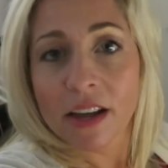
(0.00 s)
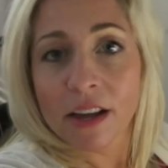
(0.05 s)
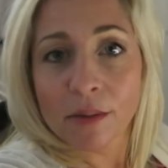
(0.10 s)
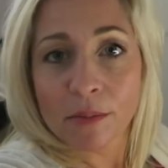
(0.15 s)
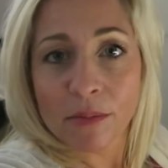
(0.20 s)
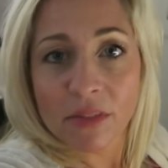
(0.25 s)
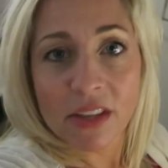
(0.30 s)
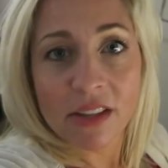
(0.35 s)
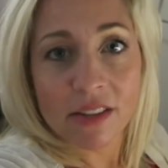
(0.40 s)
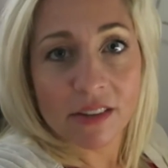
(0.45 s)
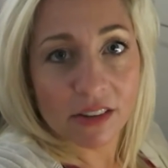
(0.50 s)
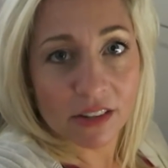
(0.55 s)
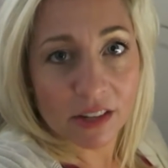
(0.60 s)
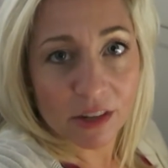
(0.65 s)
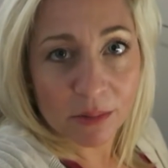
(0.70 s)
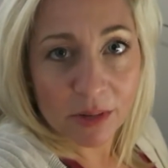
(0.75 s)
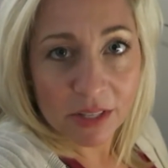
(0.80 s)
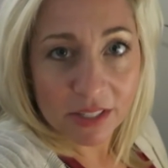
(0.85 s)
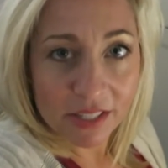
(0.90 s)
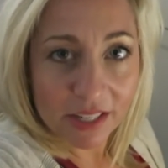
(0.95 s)
um, things are
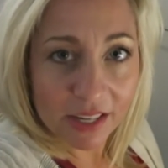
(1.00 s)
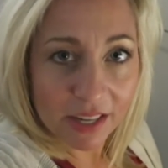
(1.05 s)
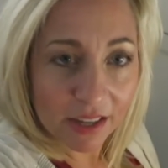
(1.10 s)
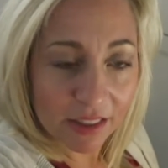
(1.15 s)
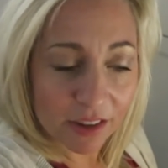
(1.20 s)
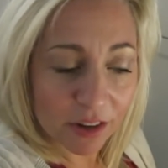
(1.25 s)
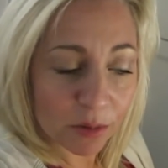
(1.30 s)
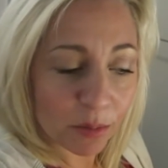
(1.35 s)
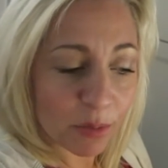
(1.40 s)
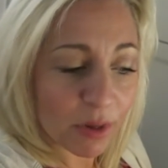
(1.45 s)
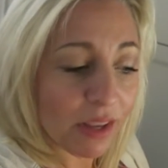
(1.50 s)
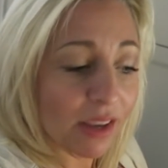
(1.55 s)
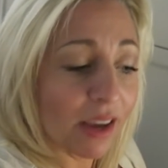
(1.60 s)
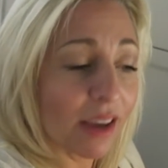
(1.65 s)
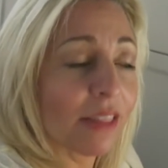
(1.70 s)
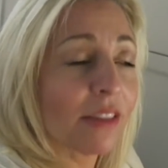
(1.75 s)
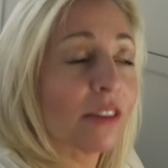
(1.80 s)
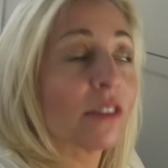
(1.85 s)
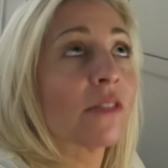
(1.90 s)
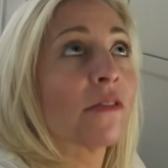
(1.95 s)
coming together, but
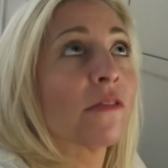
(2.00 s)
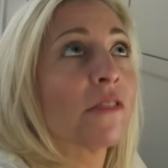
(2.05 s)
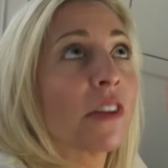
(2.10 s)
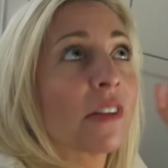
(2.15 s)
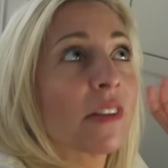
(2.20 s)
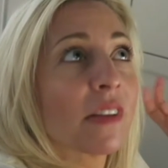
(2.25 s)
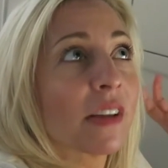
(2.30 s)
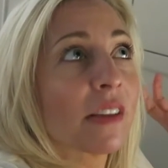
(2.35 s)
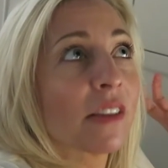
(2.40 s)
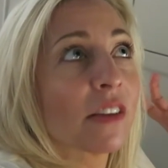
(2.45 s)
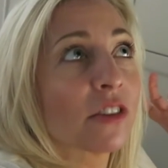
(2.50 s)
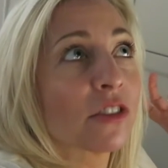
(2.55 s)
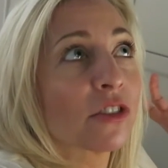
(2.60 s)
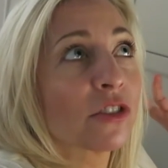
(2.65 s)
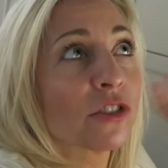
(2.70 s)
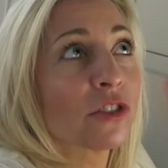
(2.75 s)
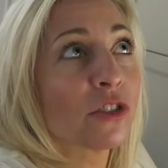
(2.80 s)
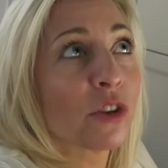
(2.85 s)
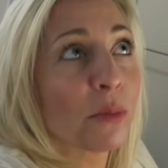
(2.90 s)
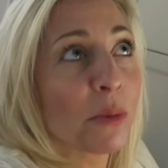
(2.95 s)
yet there feels like there's
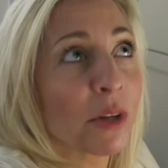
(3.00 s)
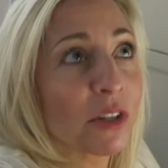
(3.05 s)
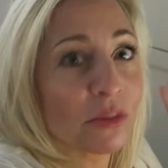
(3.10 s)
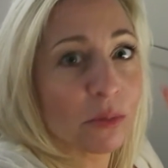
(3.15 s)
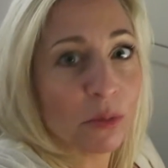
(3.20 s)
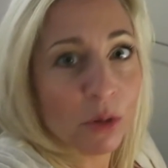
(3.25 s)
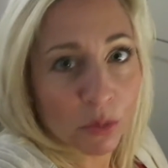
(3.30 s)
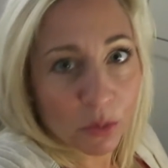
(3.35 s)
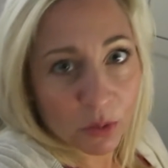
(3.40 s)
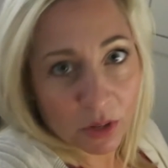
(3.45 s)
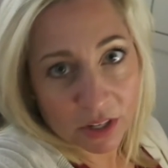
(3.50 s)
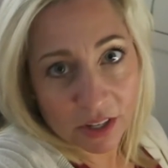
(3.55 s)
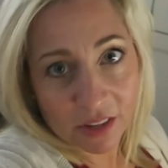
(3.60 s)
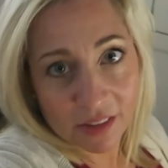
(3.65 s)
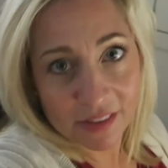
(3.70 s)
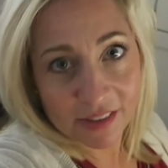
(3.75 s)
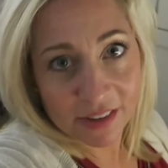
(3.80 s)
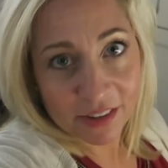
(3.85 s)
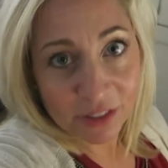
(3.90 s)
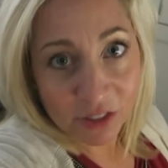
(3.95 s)
so much more work
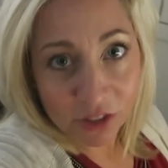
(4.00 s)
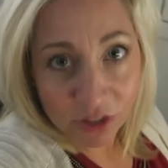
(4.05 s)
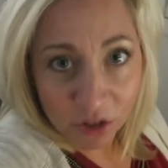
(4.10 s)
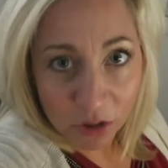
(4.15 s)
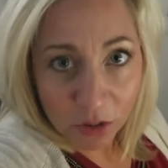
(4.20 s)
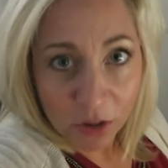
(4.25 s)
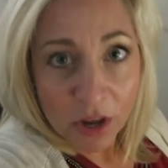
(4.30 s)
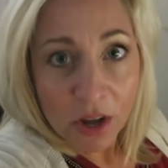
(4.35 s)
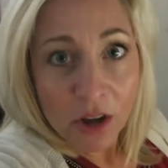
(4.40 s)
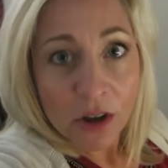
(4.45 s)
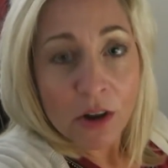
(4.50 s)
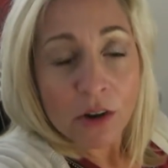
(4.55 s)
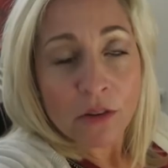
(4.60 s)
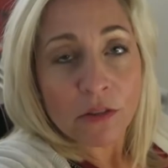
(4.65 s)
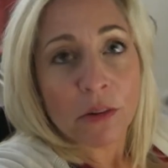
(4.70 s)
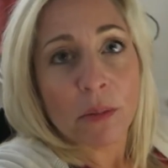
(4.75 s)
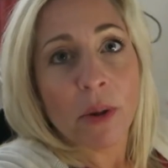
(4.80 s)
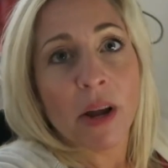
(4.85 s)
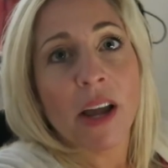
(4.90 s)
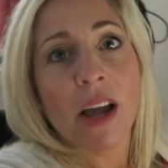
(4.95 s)
still to do
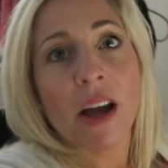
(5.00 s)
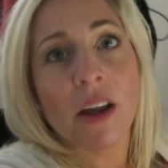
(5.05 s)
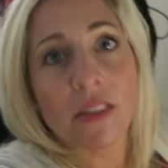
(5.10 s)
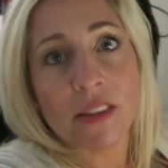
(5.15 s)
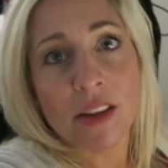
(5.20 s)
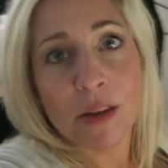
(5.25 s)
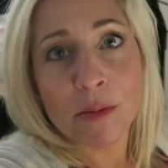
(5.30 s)
for my house.